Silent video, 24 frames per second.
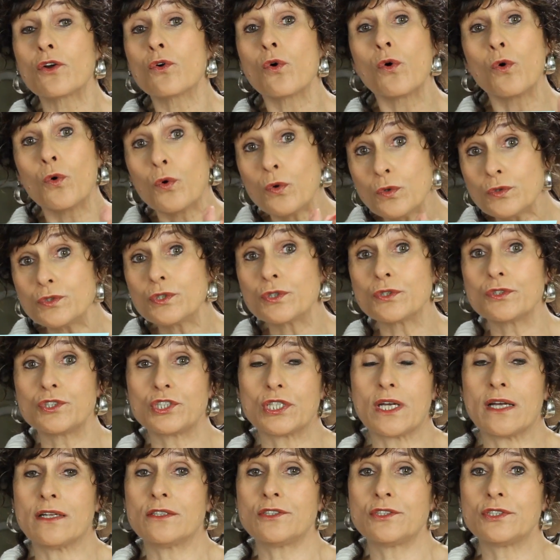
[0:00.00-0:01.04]
older
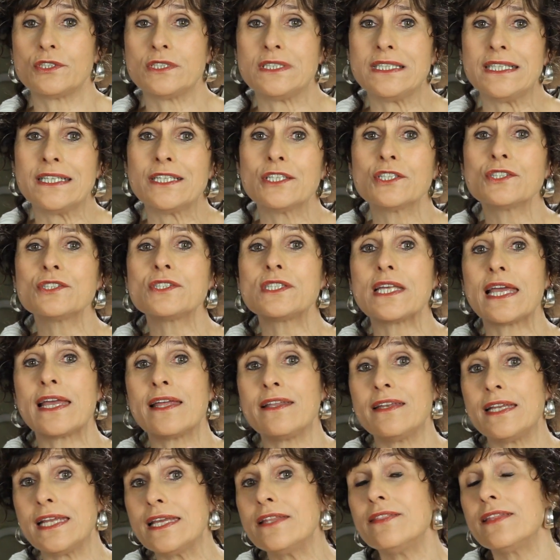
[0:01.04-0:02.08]
childhood years
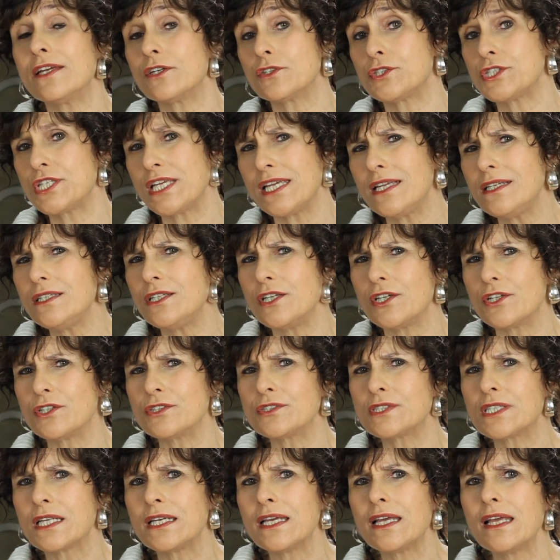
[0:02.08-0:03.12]
and in their teen
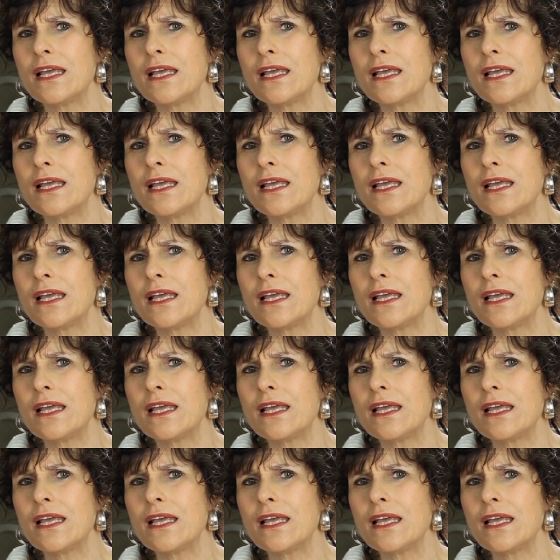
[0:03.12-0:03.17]
years,